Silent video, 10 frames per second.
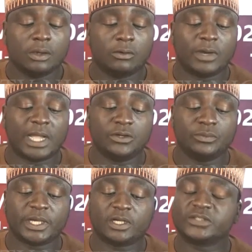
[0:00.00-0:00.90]
While
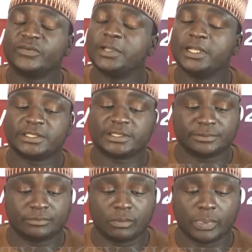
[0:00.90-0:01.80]
numerous families,
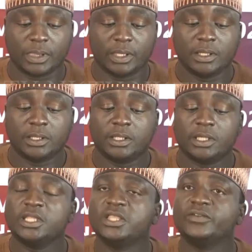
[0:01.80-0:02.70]

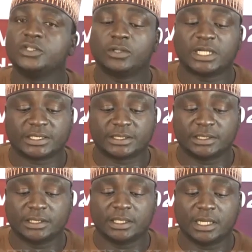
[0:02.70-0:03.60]
individuals,
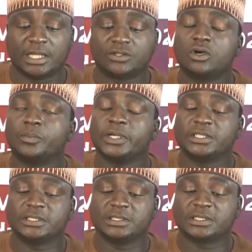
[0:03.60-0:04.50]
and
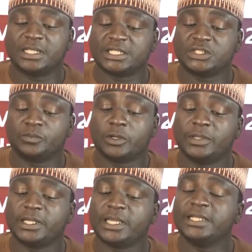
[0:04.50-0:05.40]

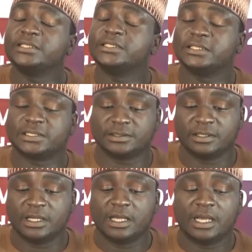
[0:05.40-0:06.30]
corporate/public entities
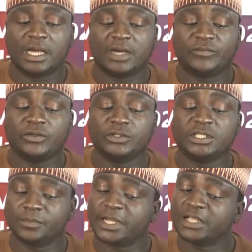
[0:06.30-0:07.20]
have used
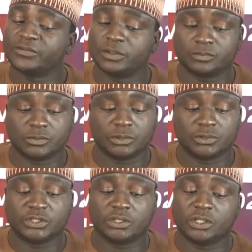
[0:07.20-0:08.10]
this platform
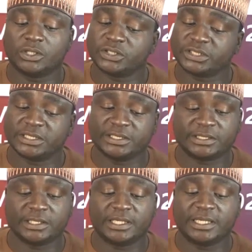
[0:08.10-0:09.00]
to secure justice
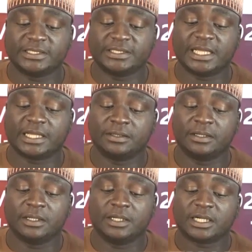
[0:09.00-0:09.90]
against their
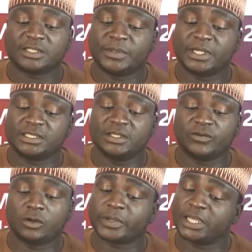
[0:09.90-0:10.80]
respective
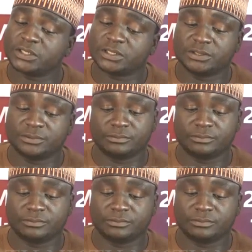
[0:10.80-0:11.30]
oppressors,